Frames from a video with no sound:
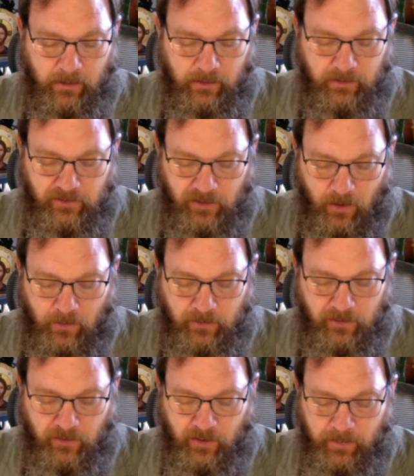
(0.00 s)
This shows
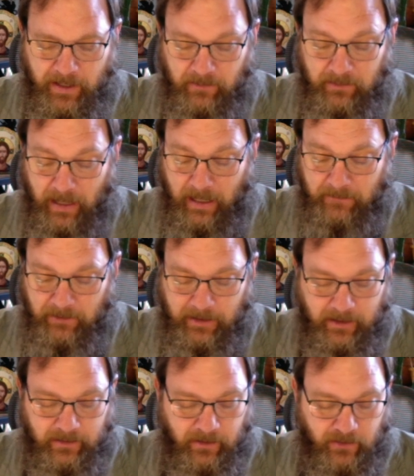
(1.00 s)
you to be a lively,
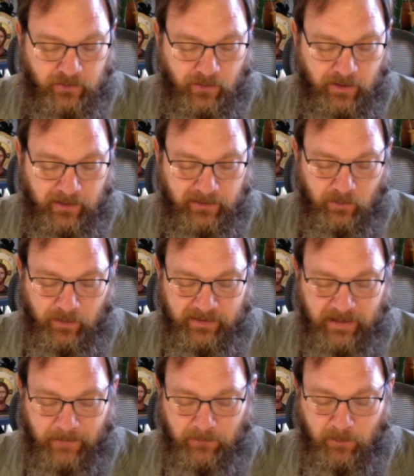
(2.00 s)
industrious, and
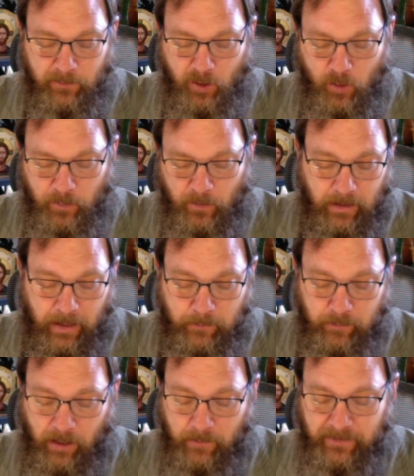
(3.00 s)
receptive pupil
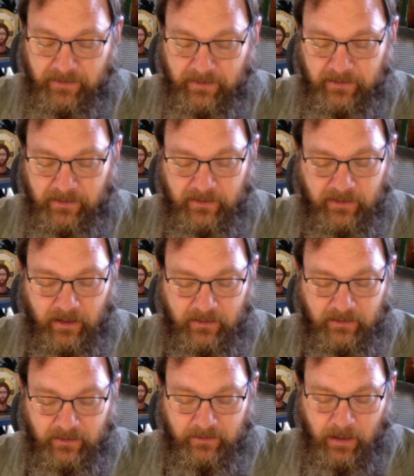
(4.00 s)
and promises
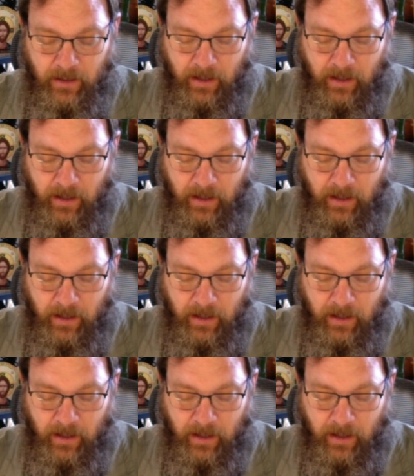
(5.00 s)
success.